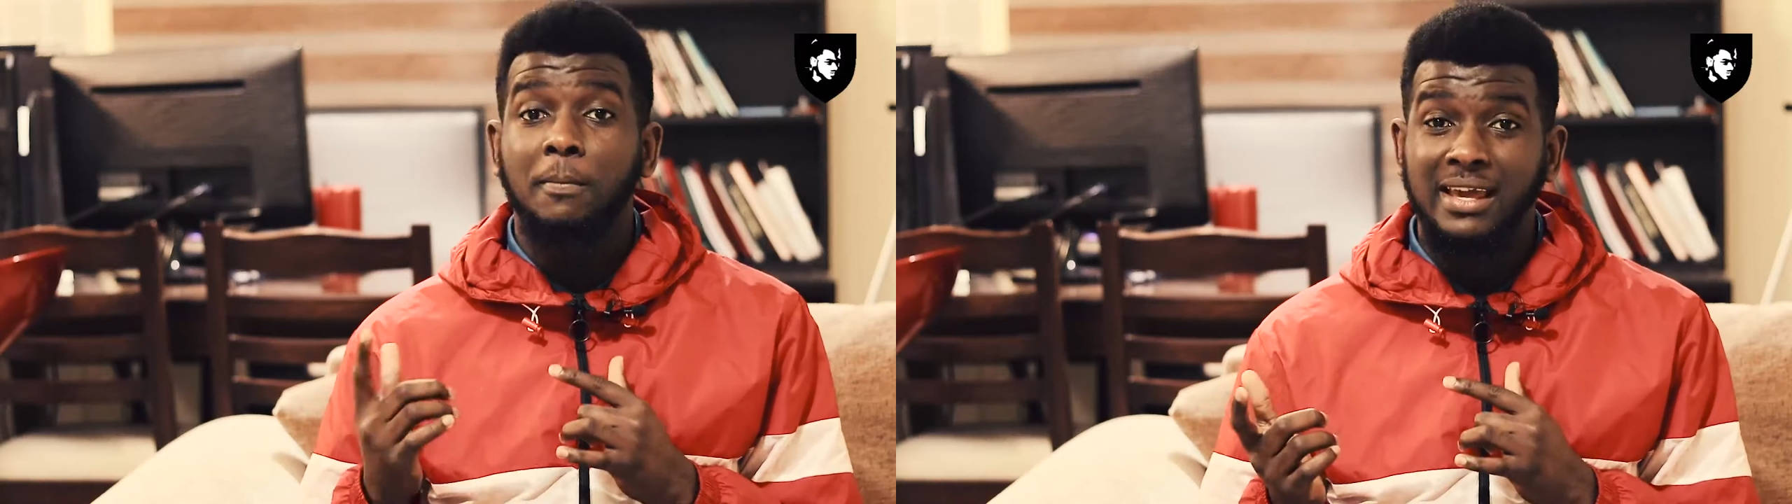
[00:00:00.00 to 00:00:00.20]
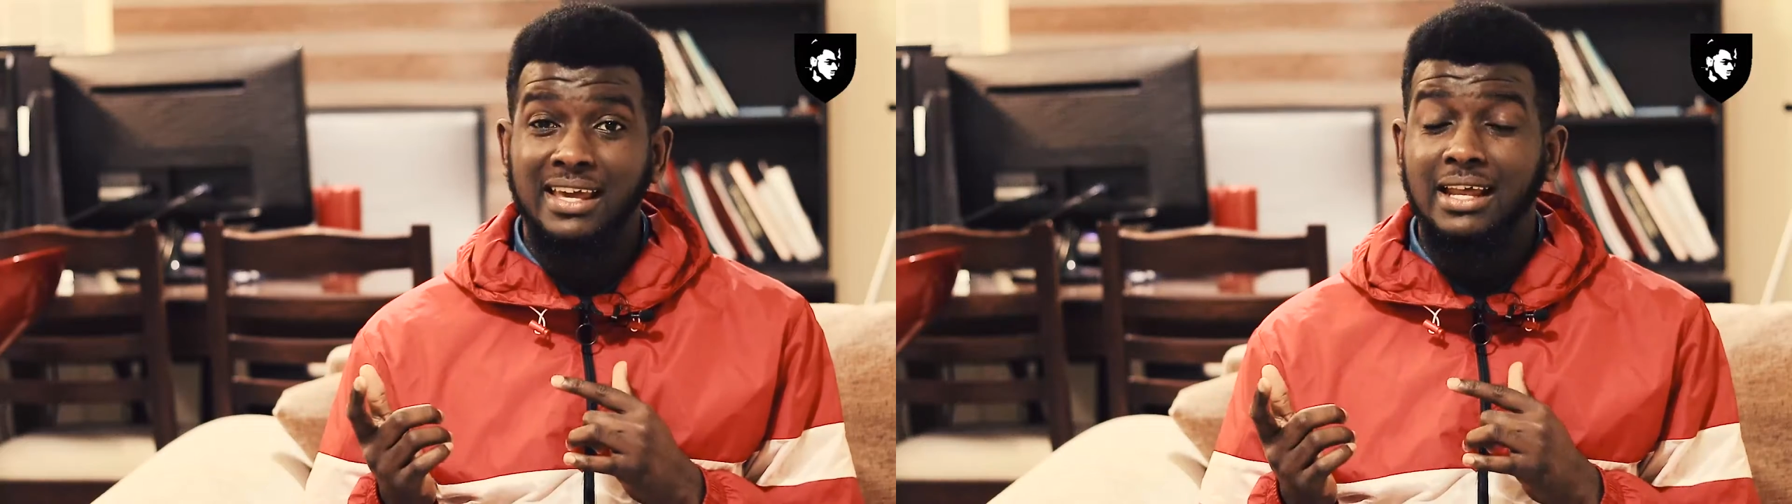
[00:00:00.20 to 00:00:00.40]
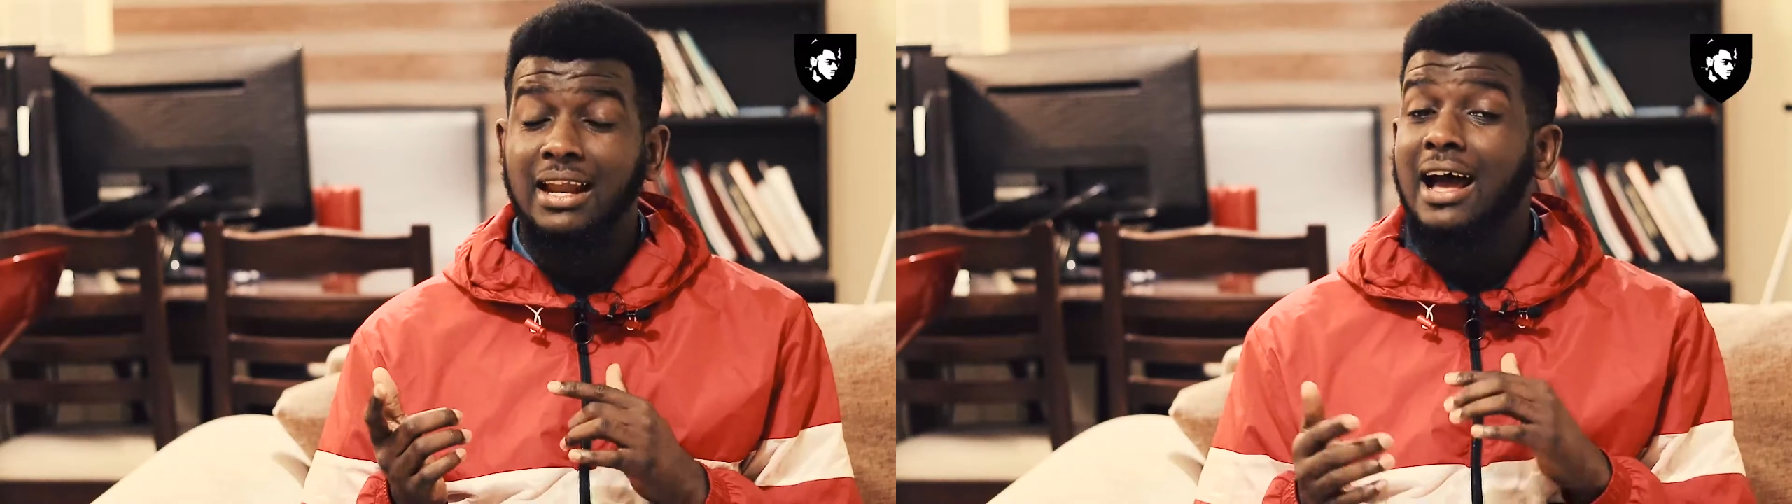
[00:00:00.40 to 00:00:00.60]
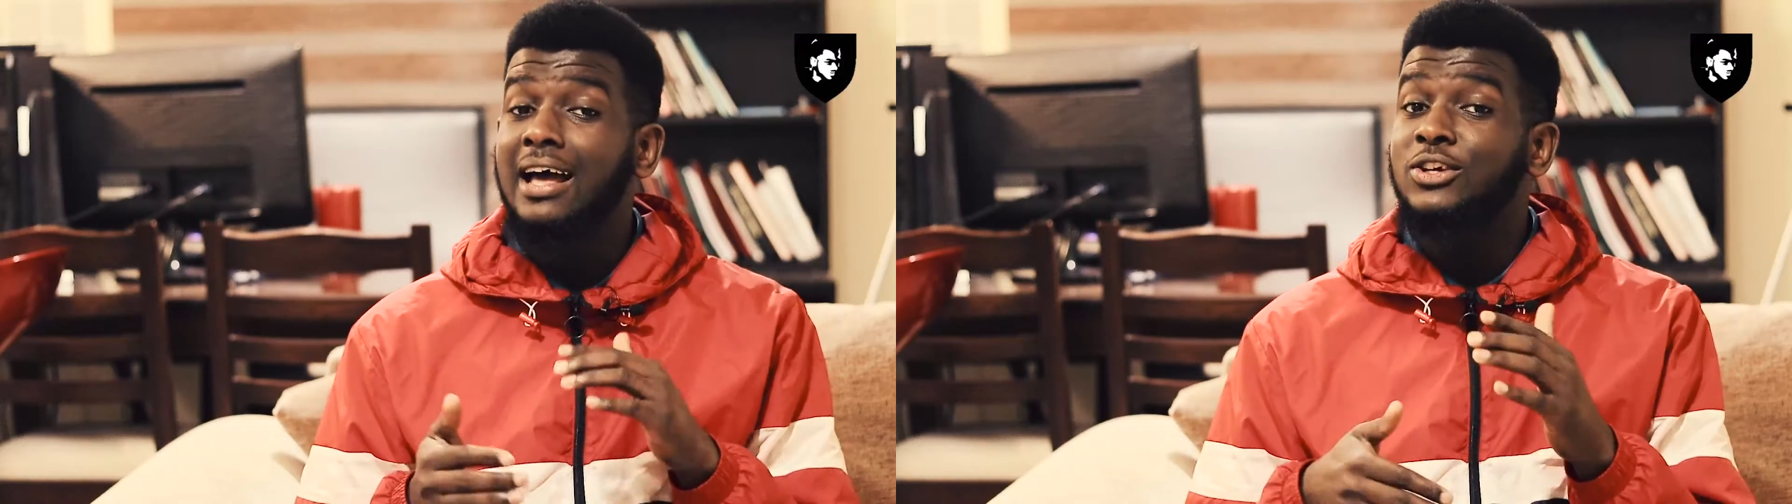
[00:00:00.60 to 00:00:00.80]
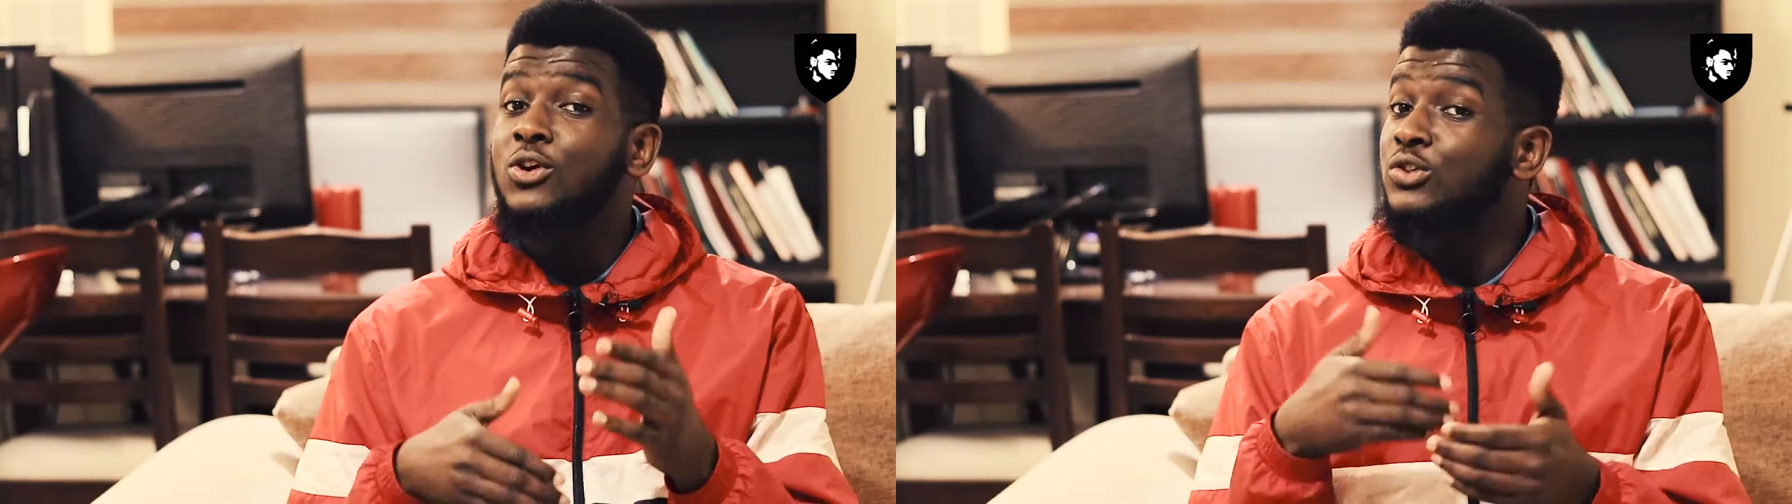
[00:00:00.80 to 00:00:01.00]
up again
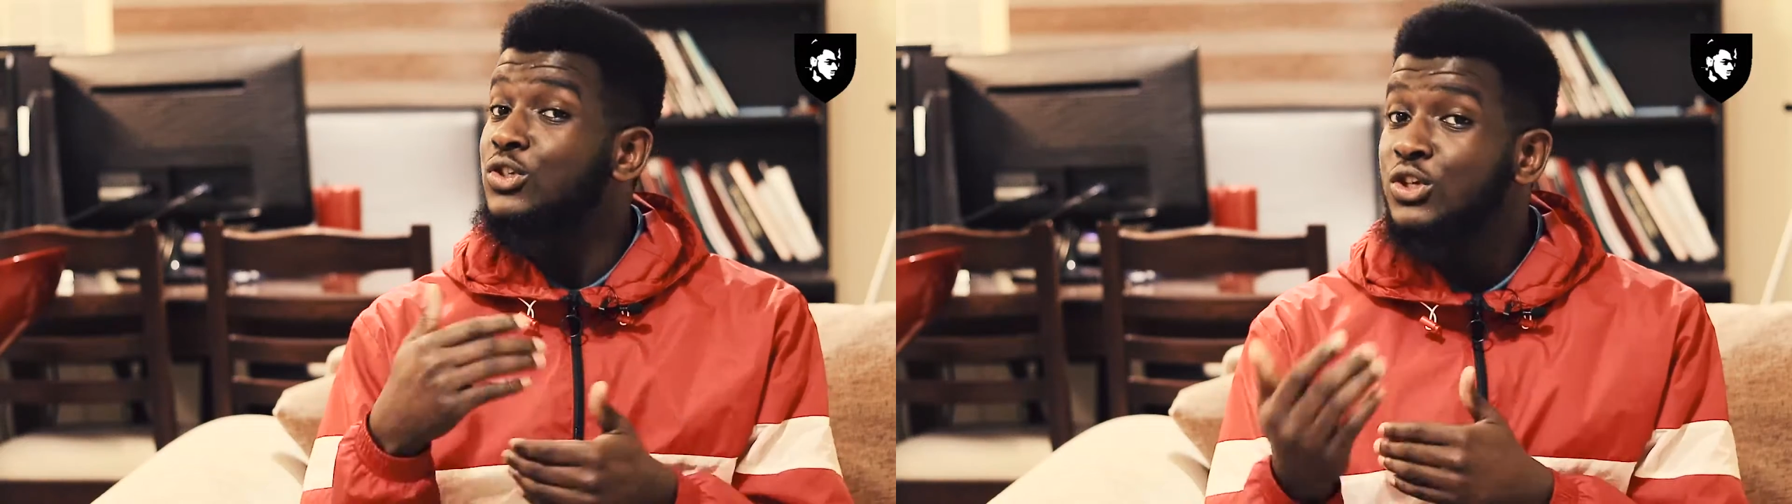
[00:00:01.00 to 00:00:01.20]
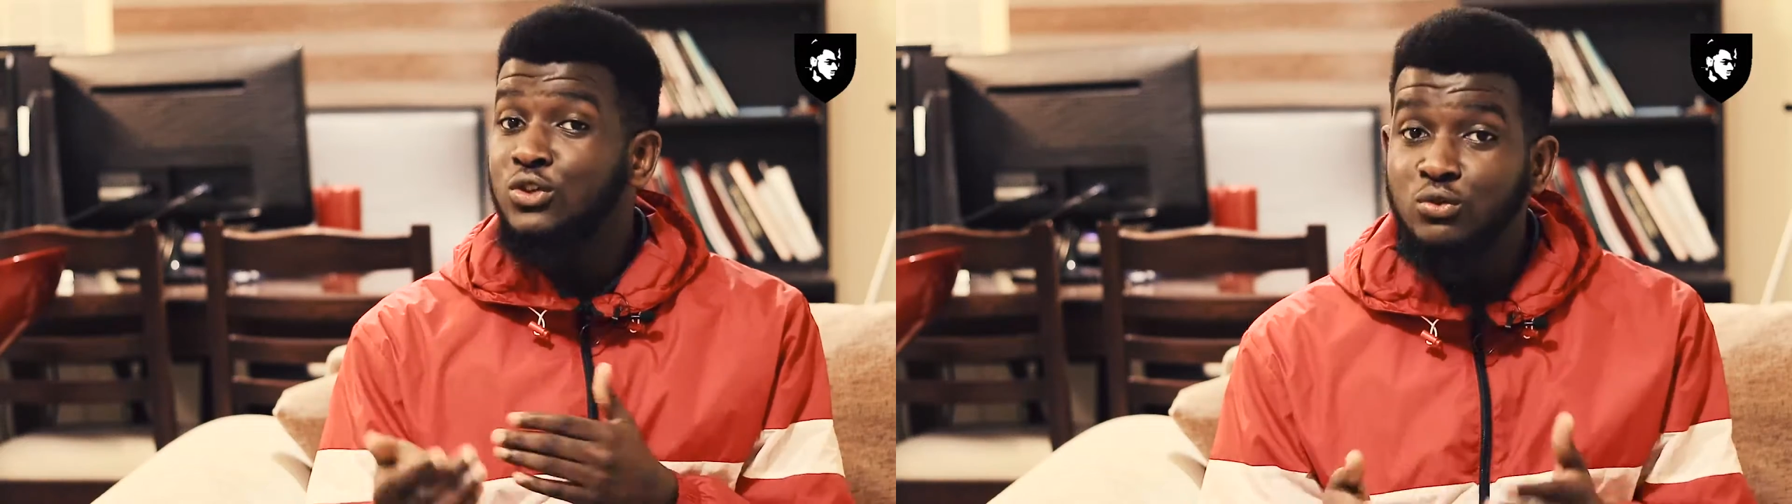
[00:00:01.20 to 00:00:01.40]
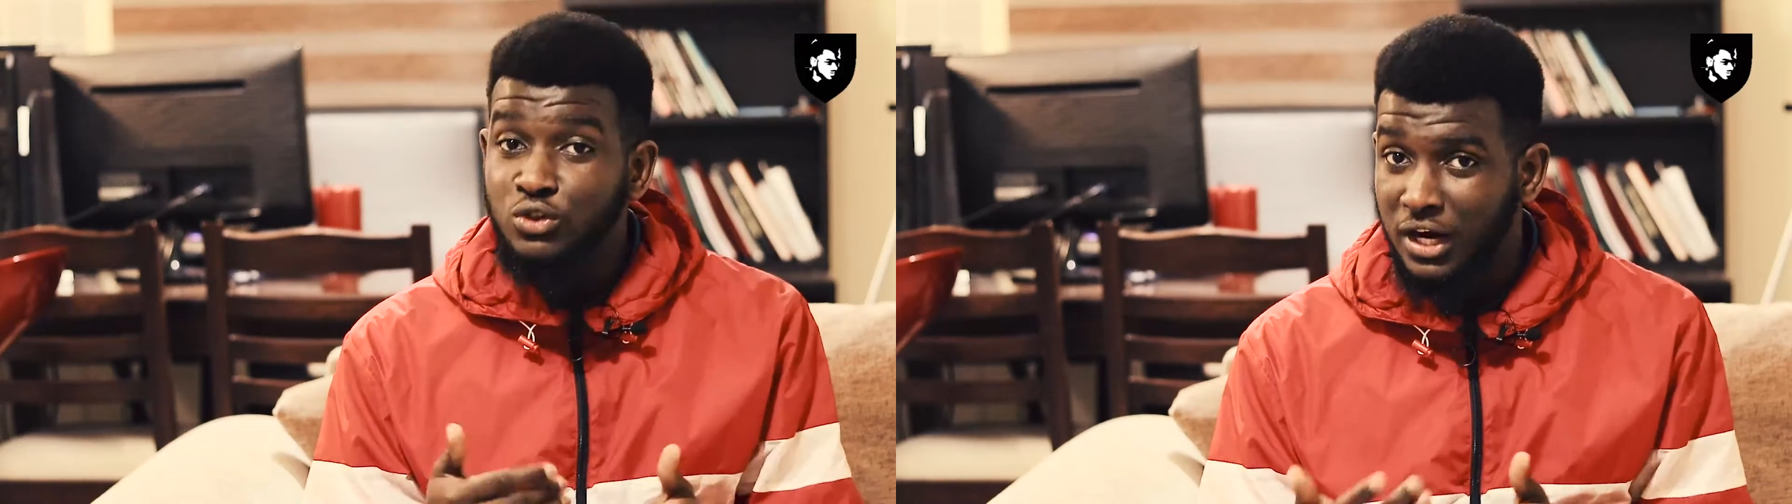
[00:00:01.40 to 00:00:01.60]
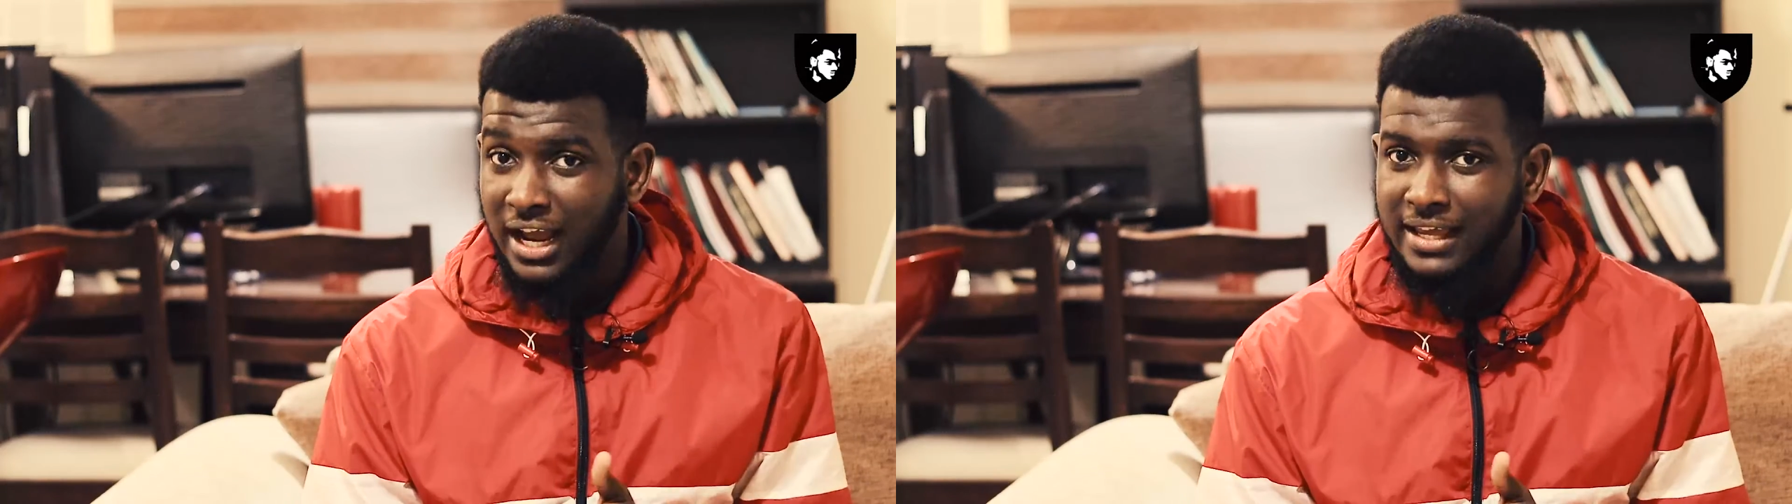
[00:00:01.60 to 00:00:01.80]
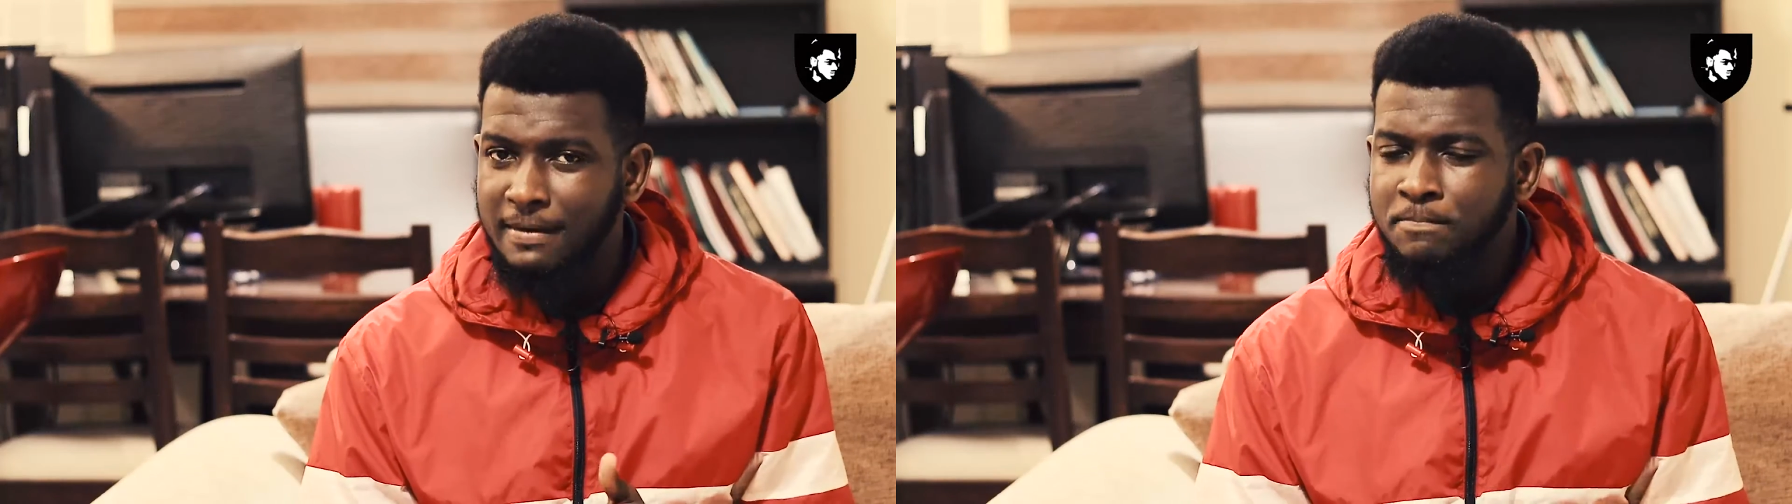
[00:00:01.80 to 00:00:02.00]
and continue
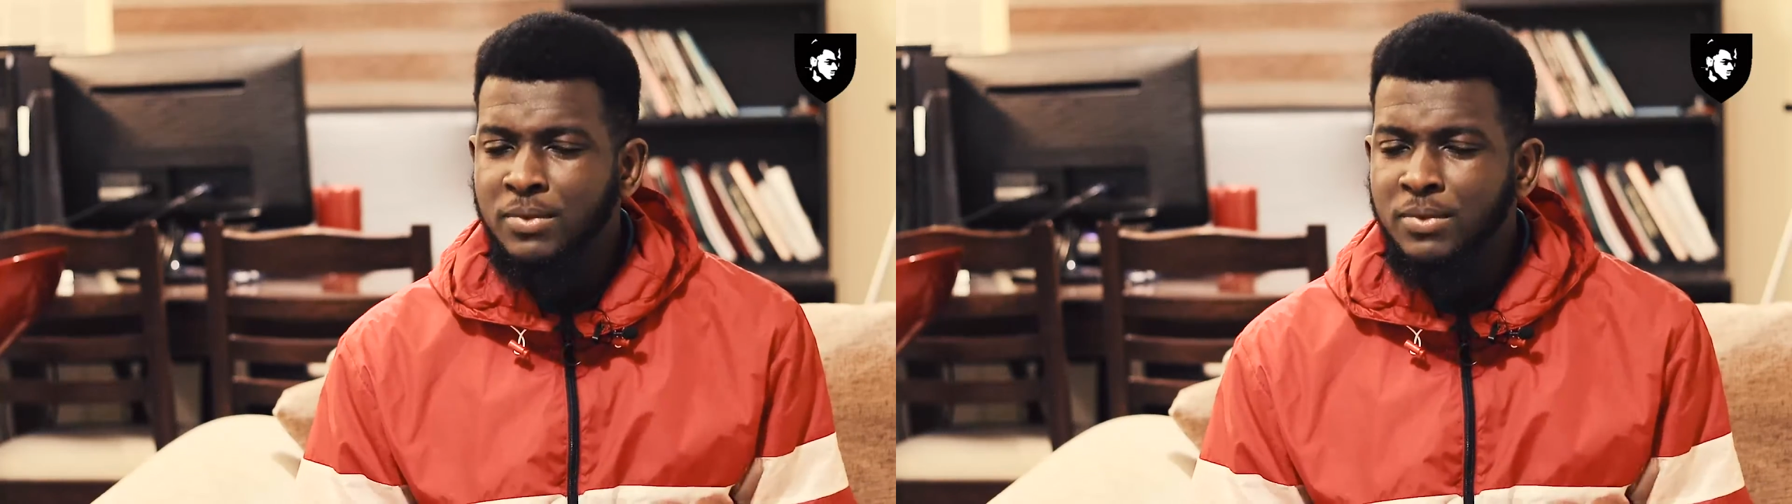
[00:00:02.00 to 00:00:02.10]
trying.